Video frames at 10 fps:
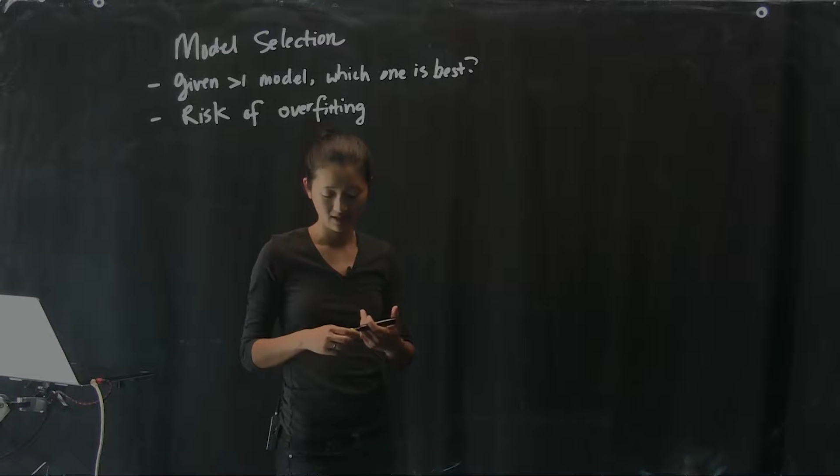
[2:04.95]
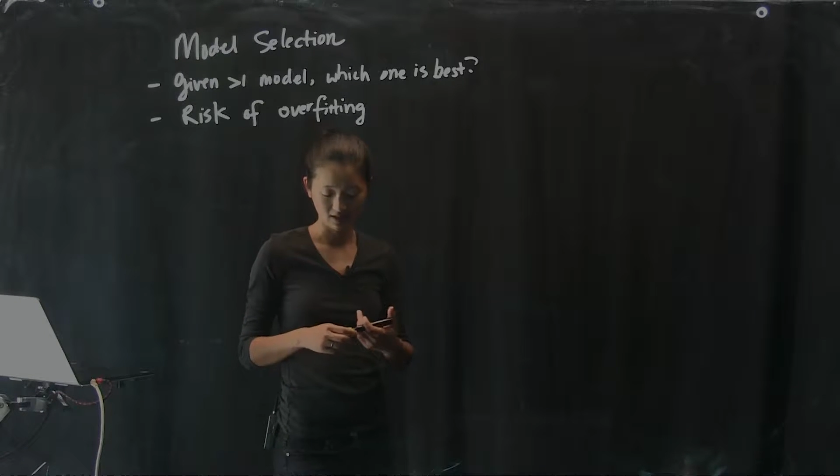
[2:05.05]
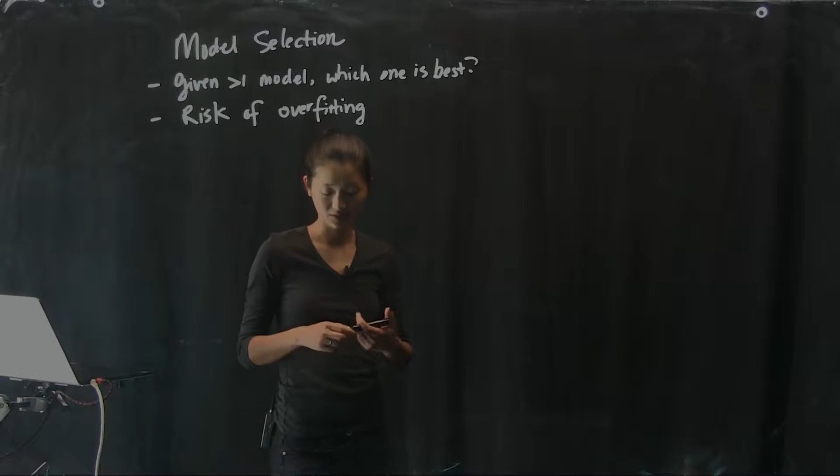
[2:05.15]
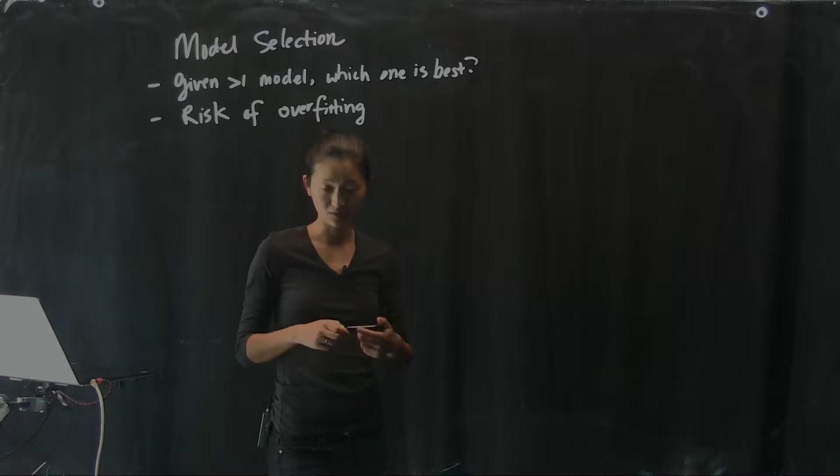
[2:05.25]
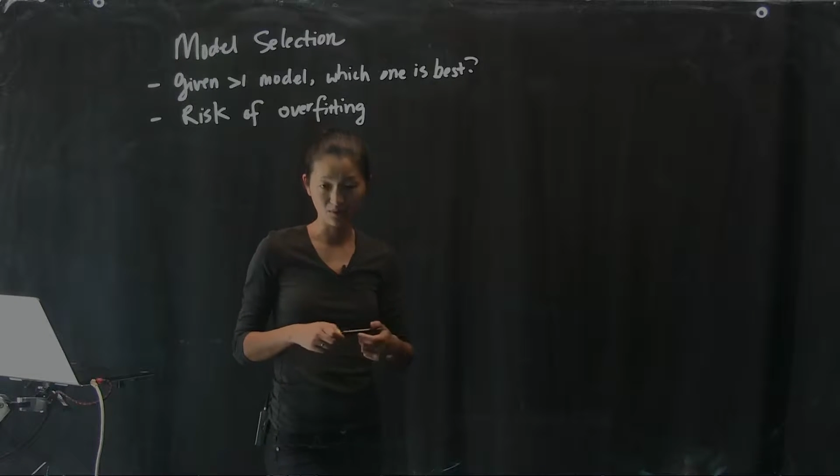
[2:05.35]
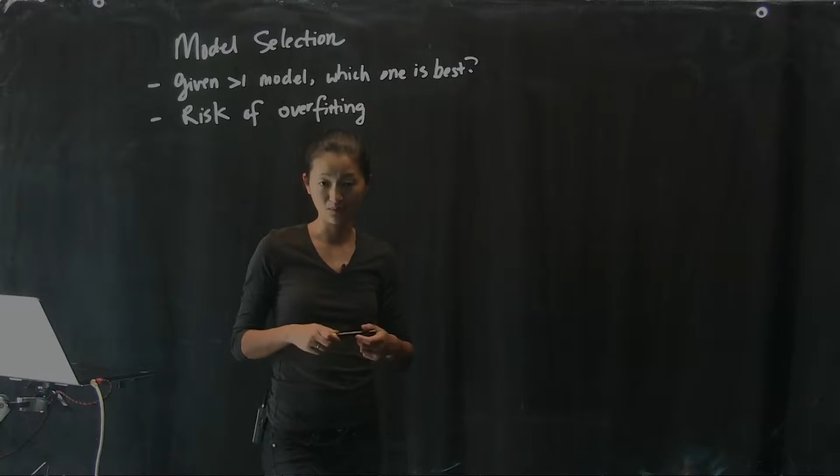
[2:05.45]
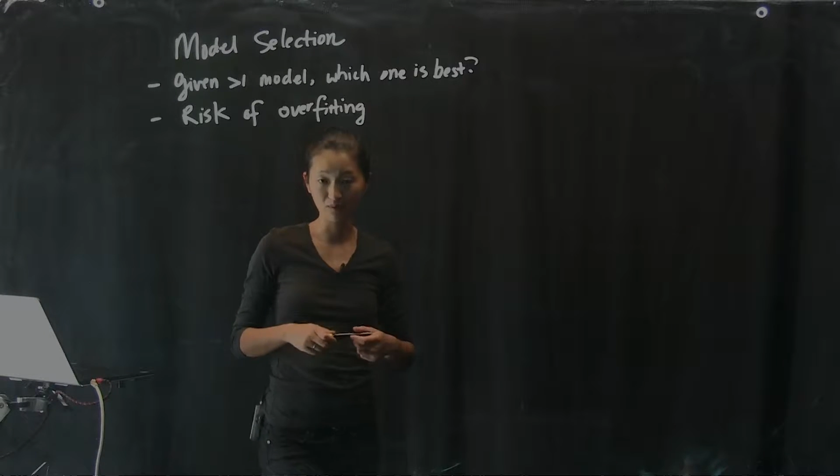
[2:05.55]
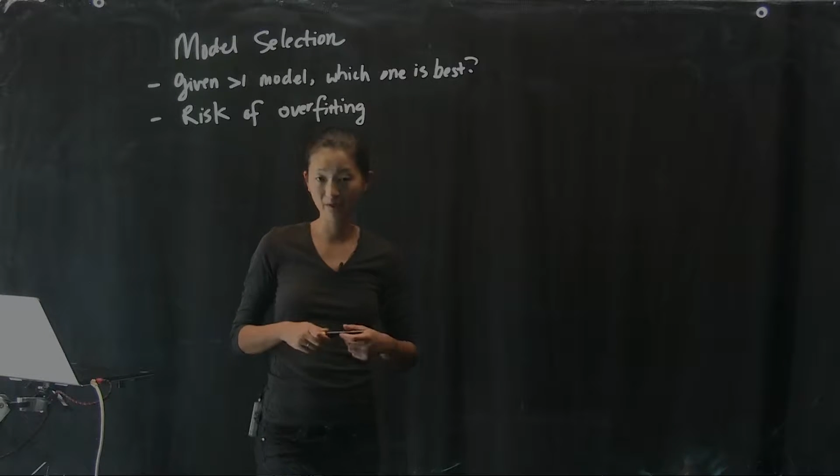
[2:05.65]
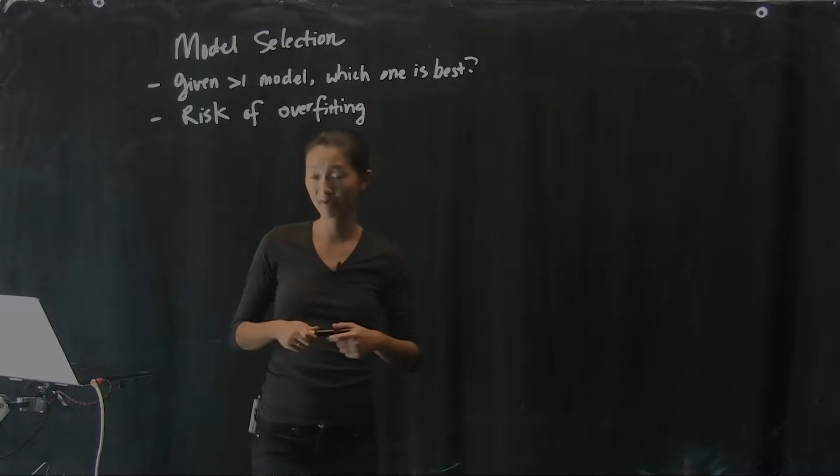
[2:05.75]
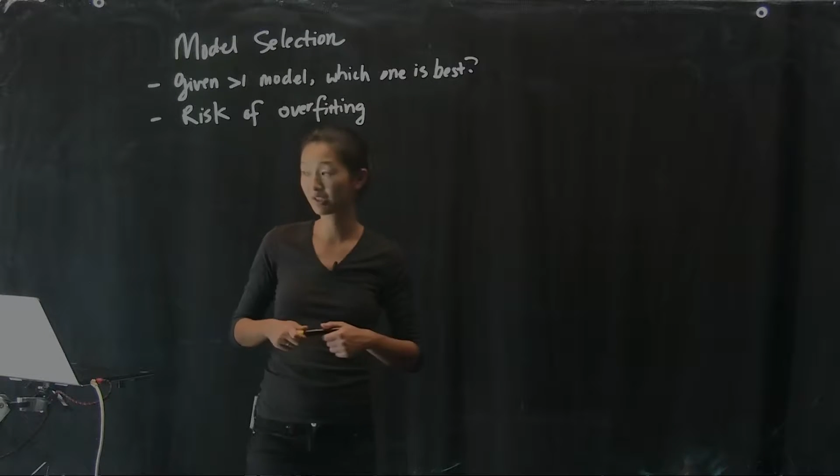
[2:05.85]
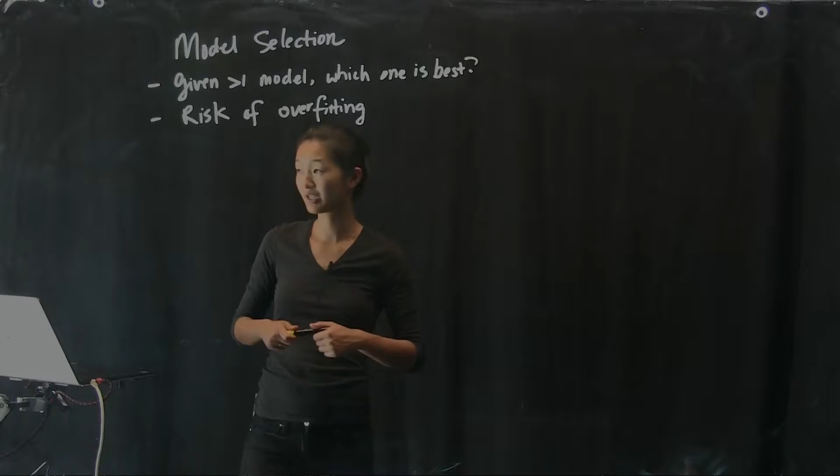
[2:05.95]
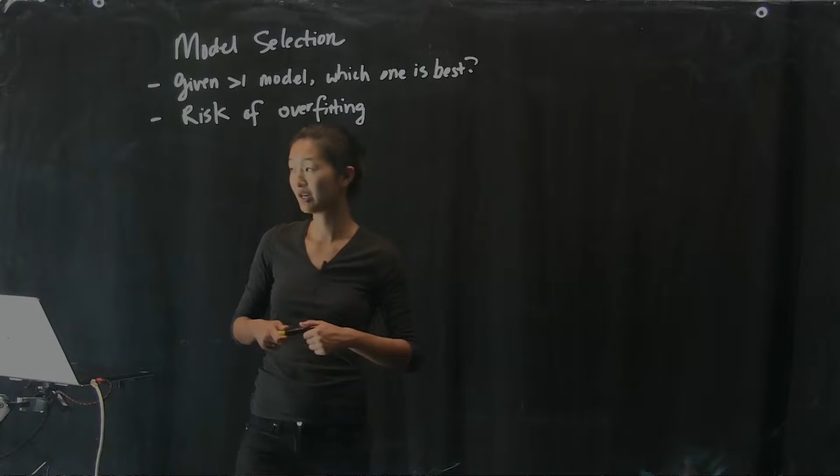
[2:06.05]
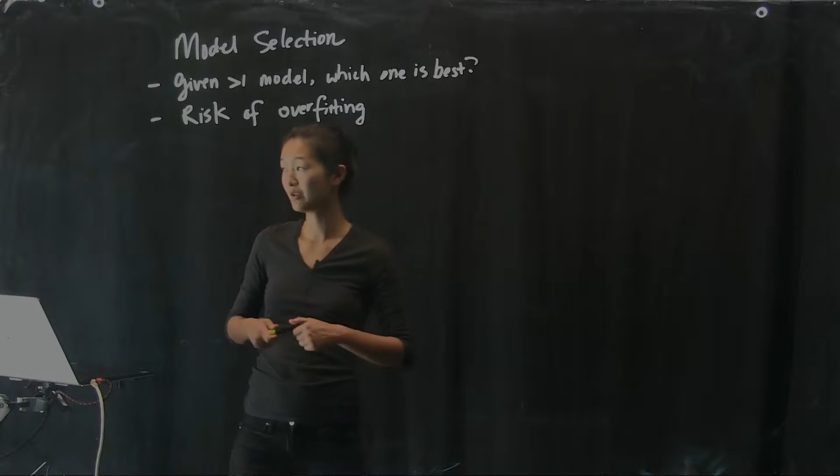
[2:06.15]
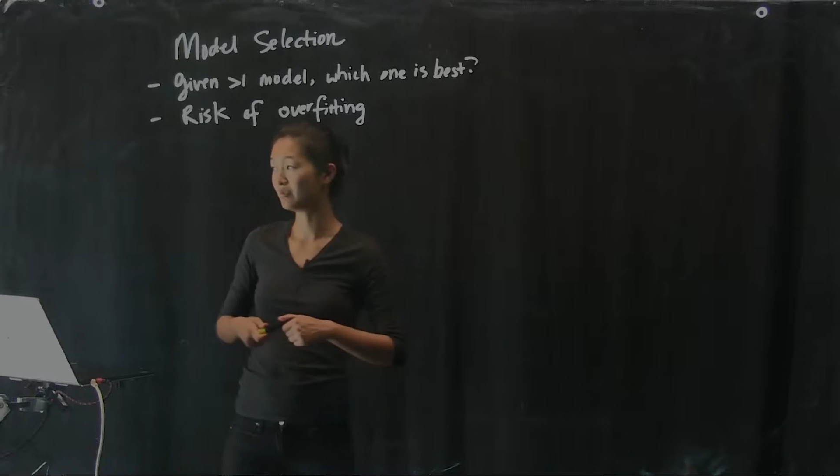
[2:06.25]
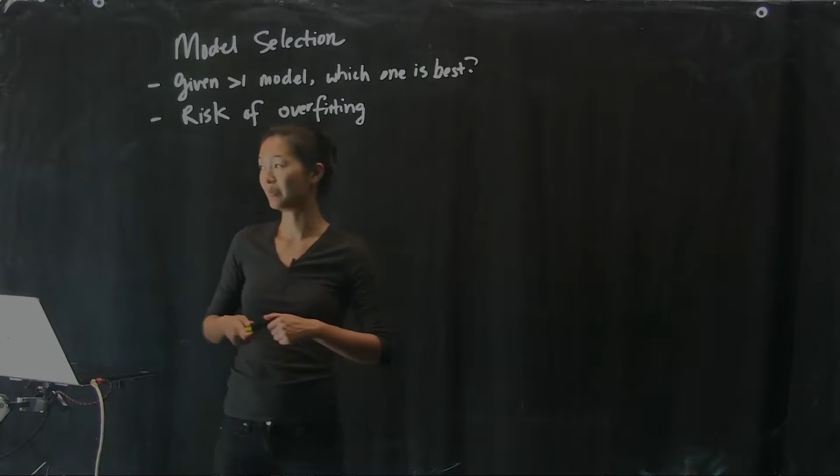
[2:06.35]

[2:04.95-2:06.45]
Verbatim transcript: And so what I'm going to tell you